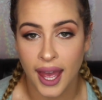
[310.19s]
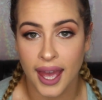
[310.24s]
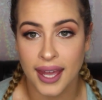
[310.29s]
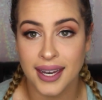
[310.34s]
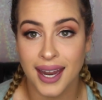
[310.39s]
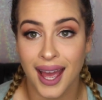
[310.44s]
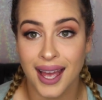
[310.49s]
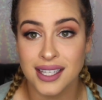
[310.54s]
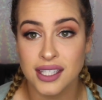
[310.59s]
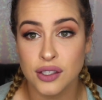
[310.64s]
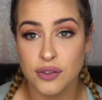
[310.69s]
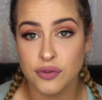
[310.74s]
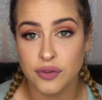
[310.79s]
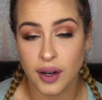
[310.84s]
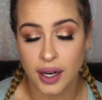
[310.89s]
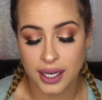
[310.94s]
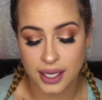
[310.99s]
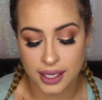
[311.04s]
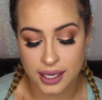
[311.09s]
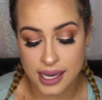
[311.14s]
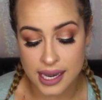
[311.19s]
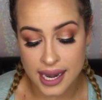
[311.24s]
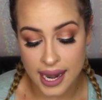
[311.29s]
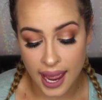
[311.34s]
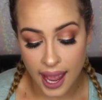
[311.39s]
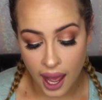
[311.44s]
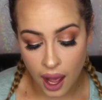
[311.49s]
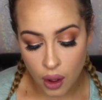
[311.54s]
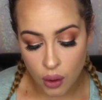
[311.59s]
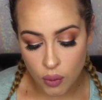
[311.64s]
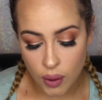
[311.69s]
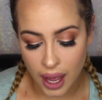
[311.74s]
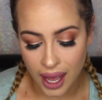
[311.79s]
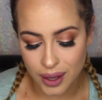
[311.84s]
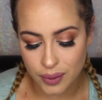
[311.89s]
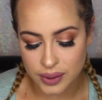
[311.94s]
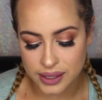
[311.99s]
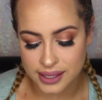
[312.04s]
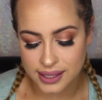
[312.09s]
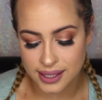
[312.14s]
And as of right now,
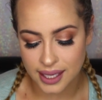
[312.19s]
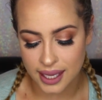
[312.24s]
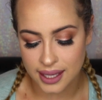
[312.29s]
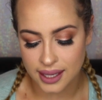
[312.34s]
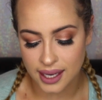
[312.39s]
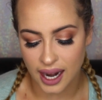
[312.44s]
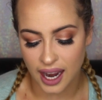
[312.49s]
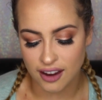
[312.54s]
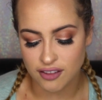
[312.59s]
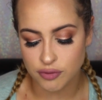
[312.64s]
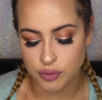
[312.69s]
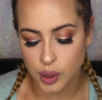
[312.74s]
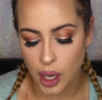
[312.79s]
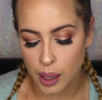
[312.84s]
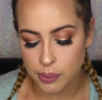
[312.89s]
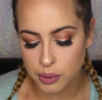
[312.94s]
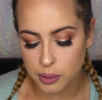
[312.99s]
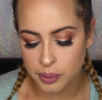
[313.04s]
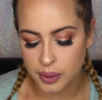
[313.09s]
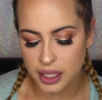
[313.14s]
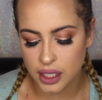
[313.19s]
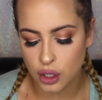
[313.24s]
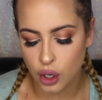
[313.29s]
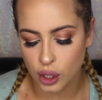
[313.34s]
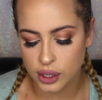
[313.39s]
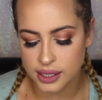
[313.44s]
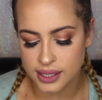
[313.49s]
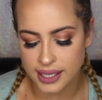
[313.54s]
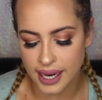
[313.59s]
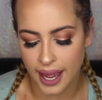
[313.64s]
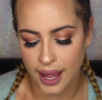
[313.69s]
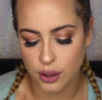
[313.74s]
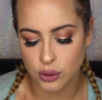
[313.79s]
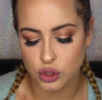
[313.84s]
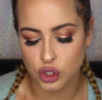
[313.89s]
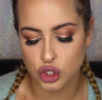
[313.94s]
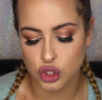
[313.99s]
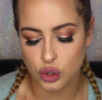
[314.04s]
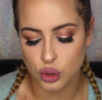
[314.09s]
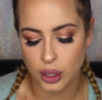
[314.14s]
I would say that I've probably gone
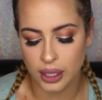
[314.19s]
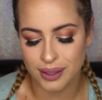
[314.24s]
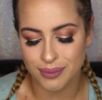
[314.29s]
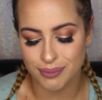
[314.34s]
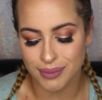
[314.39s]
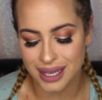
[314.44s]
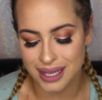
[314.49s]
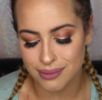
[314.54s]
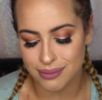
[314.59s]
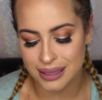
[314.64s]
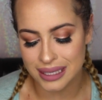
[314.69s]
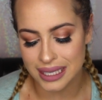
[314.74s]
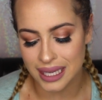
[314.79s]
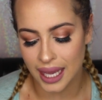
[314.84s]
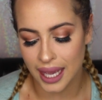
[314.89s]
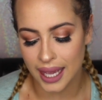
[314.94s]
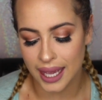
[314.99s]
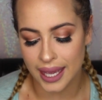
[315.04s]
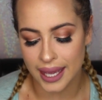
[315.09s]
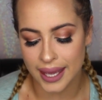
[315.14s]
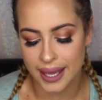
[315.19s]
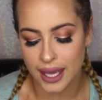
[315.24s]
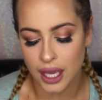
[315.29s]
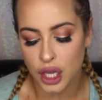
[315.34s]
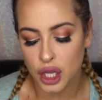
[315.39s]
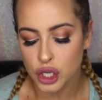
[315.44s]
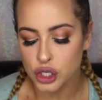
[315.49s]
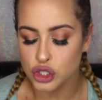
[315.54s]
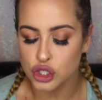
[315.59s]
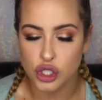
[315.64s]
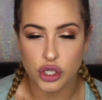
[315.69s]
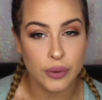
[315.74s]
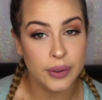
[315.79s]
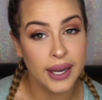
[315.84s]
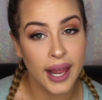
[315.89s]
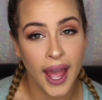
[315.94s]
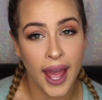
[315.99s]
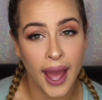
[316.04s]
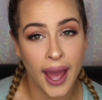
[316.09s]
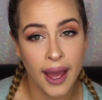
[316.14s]
down to like maybe a
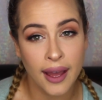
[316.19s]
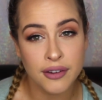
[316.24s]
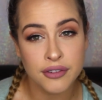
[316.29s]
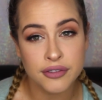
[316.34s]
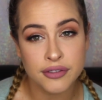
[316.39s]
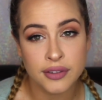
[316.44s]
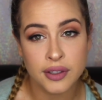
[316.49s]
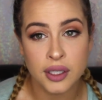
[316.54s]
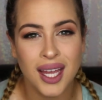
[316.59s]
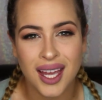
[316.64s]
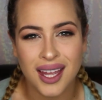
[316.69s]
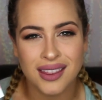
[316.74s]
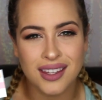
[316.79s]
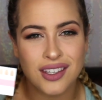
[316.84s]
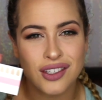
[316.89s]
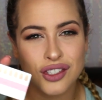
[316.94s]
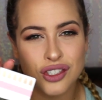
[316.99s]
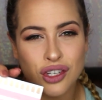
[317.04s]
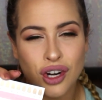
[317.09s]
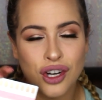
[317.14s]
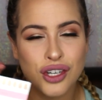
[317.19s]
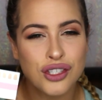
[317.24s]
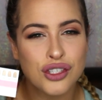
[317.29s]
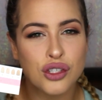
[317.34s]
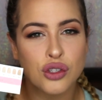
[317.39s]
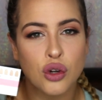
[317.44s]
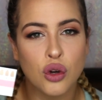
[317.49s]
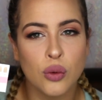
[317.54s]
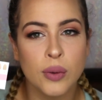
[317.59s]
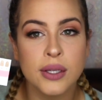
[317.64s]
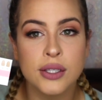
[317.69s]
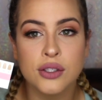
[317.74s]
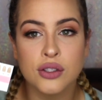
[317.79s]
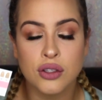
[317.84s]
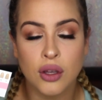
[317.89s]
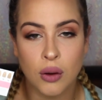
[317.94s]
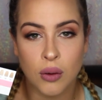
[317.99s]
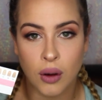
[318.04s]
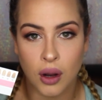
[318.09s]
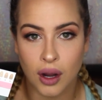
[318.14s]
2.5. These charts are always
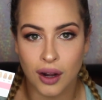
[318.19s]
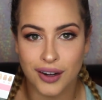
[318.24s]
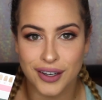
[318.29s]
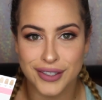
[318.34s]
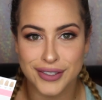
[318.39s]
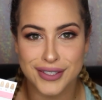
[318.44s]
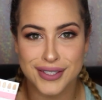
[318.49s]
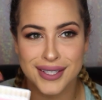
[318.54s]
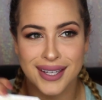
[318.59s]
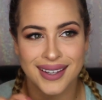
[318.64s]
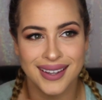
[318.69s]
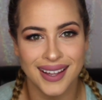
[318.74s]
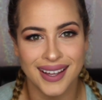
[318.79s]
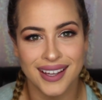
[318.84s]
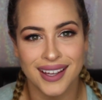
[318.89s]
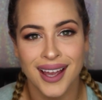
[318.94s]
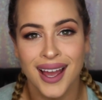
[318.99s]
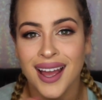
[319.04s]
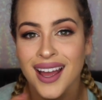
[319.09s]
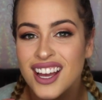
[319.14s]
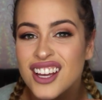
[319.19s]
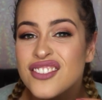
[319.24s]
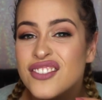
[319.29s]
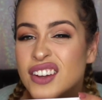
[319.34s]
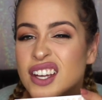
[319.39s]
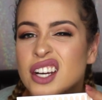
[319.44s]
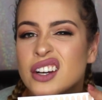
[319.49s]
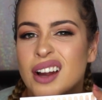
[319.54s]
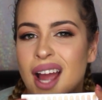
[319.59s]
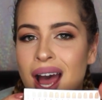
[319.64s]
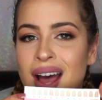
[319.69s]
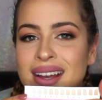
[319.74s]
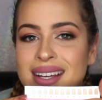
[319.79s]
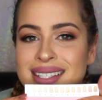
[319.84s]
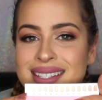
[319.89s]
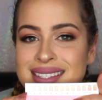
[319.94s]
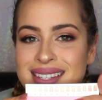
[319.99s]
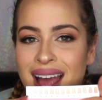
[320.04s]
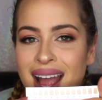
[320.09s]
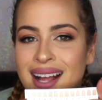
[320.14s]
so hard to like figure out
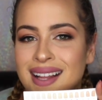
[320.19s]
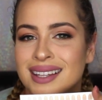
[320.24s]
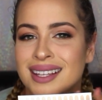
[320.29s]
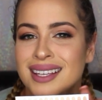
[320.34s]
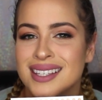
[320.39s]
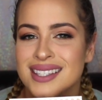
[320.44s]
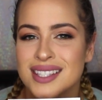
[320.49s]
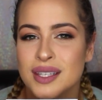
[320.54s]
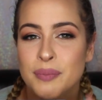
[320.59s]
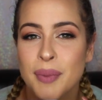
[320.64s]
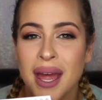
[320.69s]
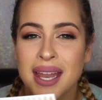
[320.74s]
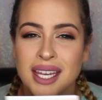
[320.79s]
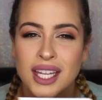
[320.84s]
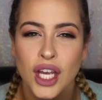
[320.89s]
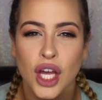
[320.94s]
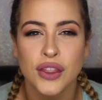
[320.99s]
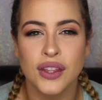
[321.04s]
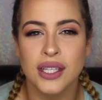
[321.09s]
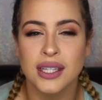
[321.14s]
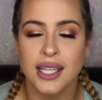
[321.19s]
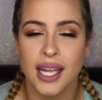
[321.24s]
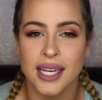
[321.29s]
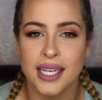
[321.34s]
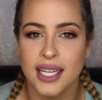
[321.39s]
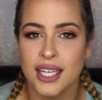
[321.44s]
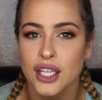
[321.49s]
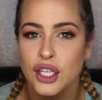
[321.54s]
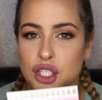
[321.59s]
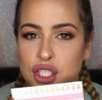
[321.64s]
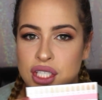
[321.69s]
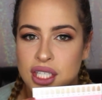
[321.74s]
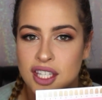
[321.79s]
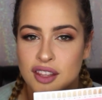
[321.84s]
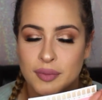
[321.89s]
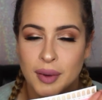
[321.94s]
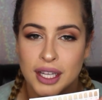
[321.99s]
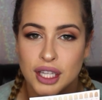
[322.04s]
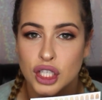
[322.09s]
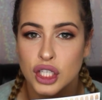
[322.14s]
exactly because depending on the lighting, your
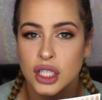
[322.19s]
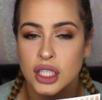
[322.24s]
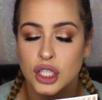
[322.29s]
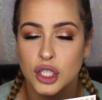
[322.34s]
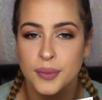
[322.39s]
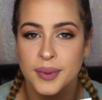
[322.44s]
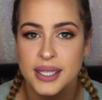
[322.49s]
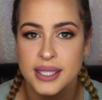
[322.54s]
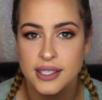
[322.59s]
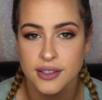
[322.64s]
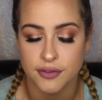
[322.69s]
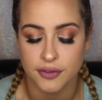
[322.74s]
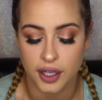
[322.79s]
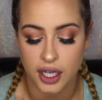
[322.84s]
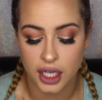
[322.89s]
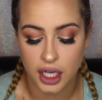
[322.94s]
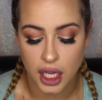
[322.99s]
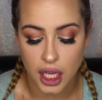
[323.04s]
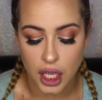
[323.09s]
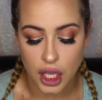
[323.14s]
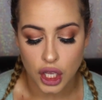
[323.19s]
teeth might look a little bit different.